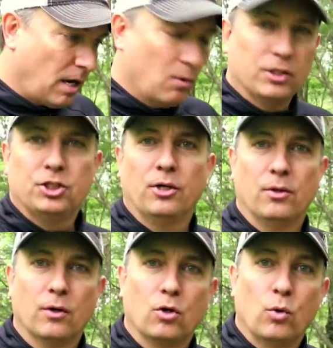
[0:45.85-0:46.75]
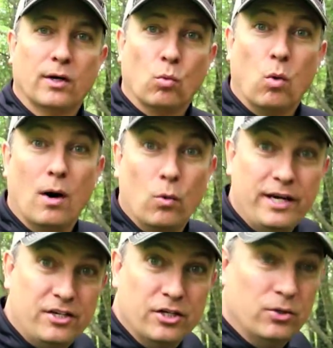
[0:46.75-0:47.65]
I want to show you real quick what
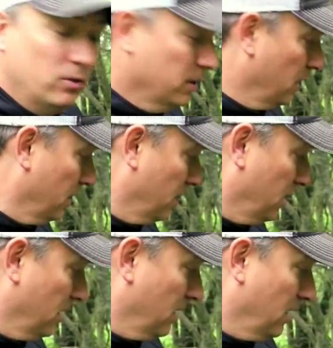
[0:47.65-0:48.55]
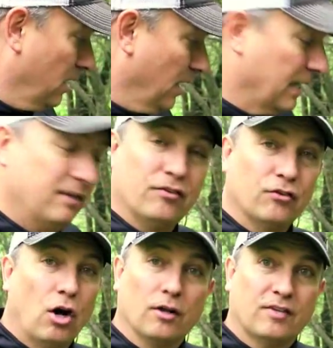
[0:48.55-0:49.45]
we do, and this is
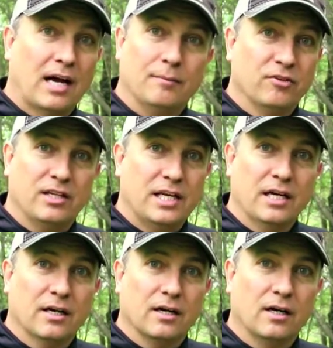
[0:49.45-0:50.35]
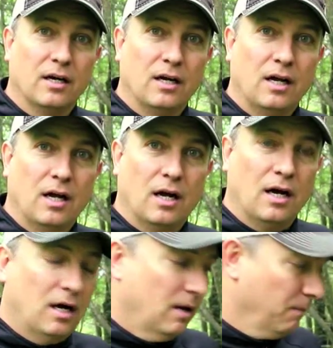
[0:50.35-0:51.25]
all times of the year,
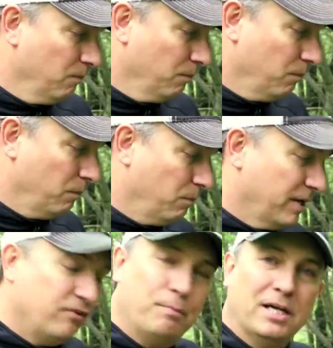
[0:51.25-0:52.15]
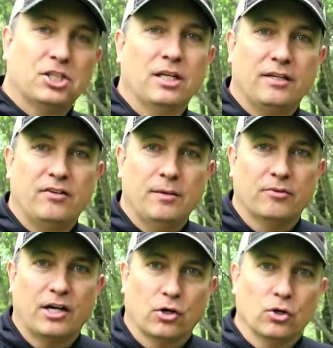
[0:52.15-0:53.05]
but especially it seems
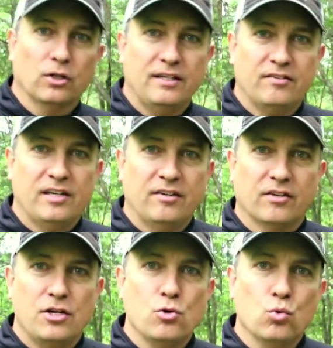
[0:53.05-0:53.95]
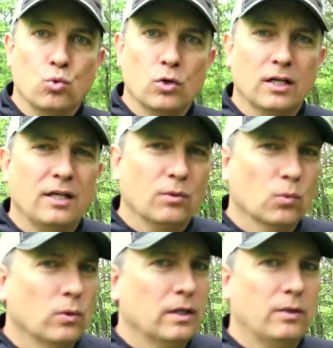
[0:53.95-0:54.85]
like early season, you
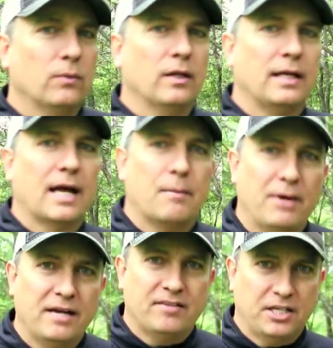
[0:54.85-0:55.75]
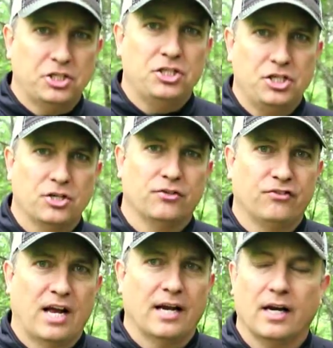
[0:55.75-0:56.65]
really got to pay attention to your
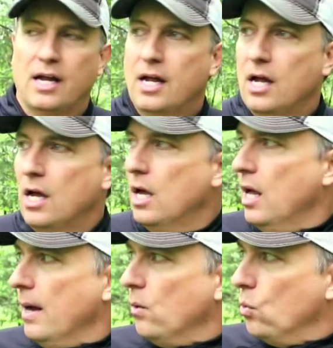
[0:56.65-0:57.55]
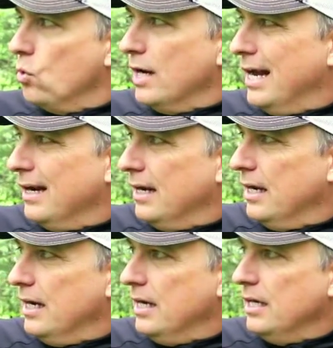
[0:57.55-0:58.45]
scent. We're not,
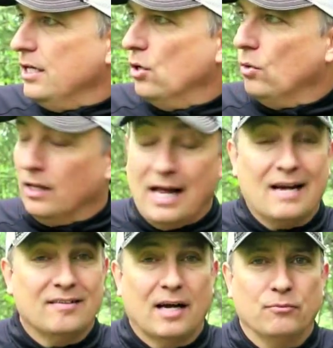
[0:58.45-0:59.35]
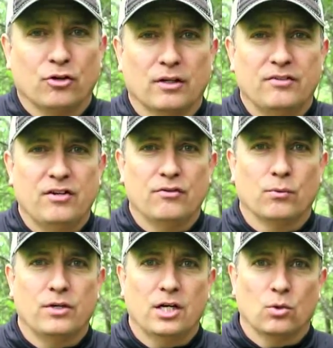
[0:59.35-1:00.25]
you know, a lot of times early season
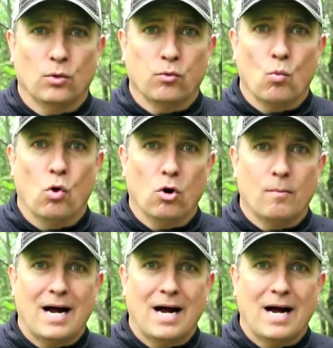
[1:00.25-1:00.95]
we're dealing with warm,